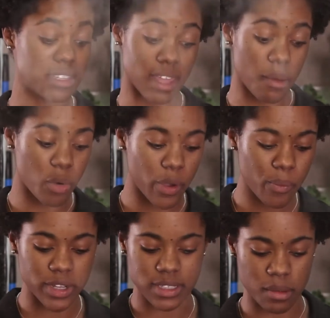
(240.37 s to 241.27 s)
to that point
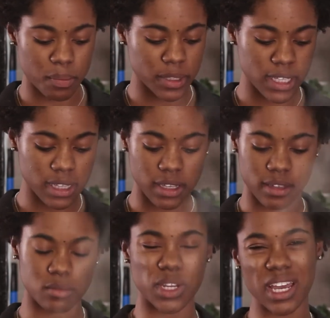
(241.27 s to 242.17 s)
where it's
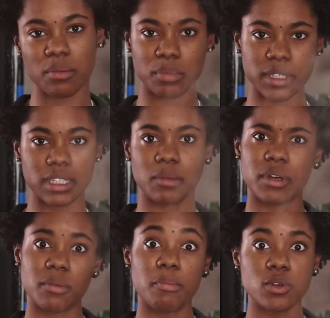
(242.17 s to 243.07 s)
completely, well, not completely,
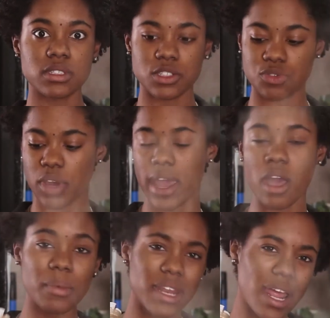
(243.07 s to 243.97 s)
but mostly dry,
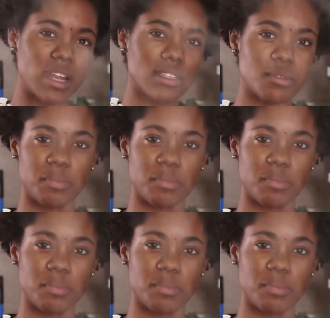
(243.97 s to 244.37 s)
I'm gonna add in some